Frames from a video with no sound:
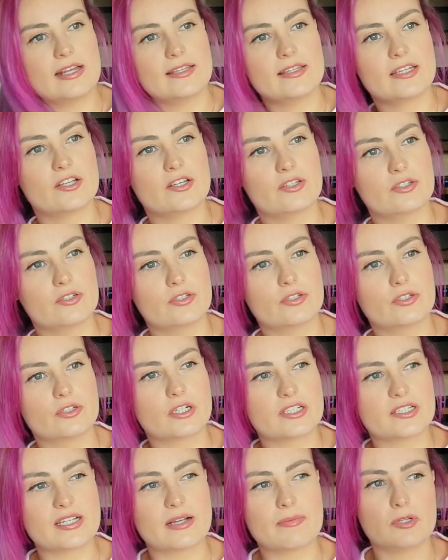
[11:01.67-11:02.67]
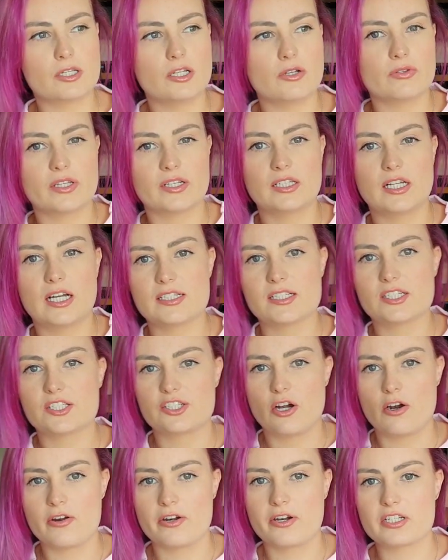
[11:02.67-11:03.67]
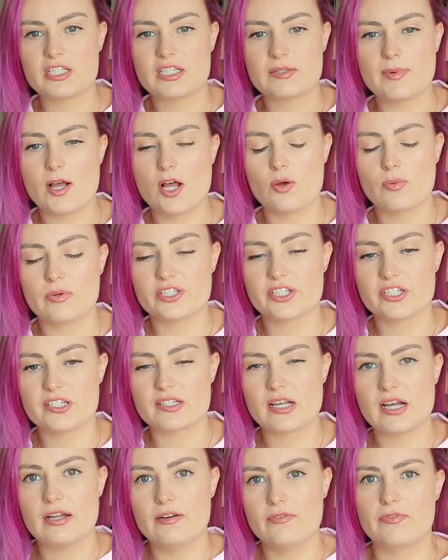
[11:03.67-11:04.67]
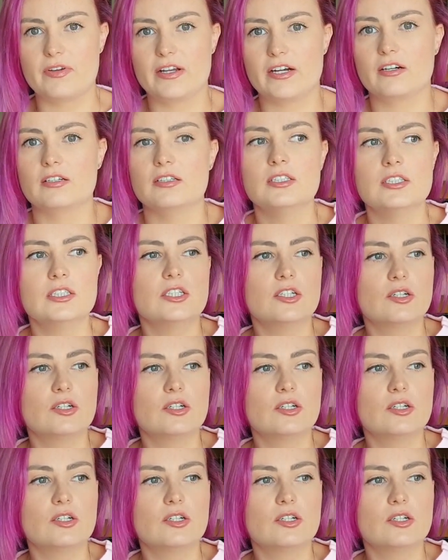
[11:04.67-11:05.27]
and they, cause some clothing lines started a small, which is unfair.